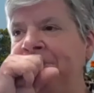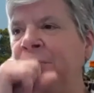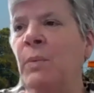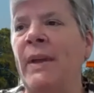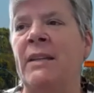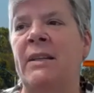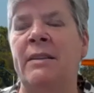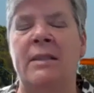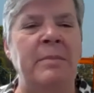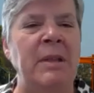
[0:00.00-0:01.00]
we had
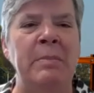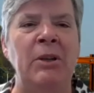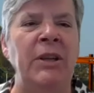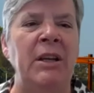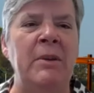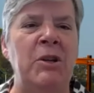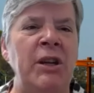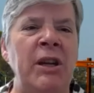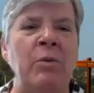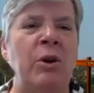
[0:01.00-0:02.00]
done some of the building
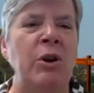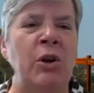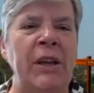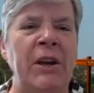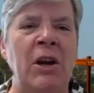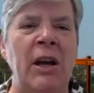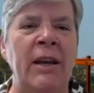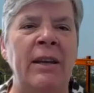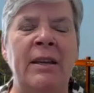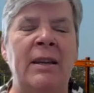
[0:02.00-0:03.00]
commissioning work early
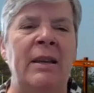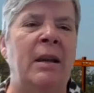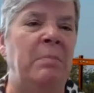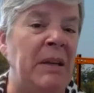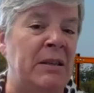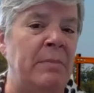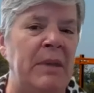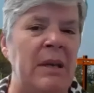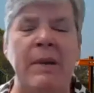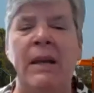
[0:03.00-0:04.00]
on and picked
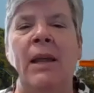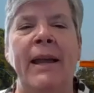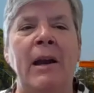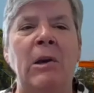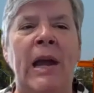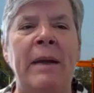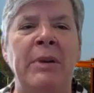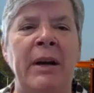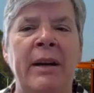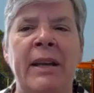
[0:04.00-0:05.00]
something big like our
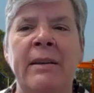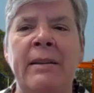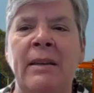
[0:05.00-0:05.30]
library.